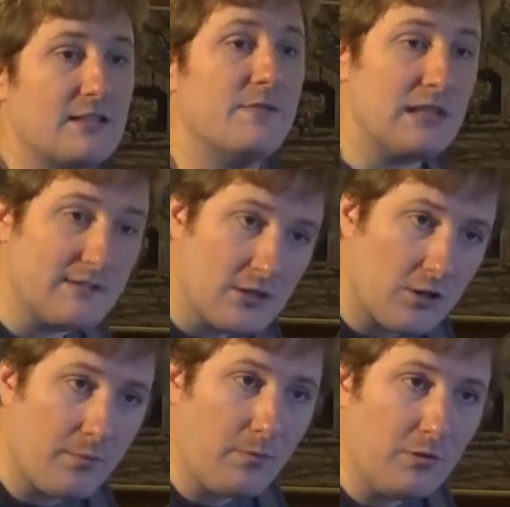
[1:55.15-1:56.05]
of the
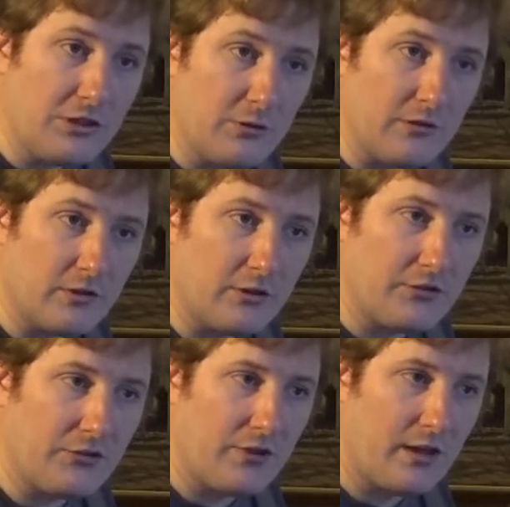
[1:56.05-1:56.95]
observable
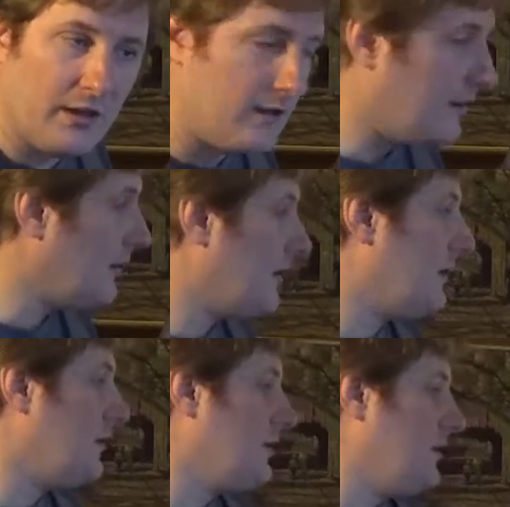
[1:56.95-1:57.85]
universe,
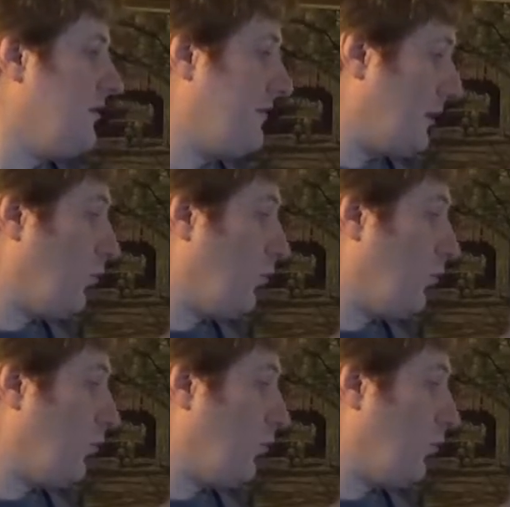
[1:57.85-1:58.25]
there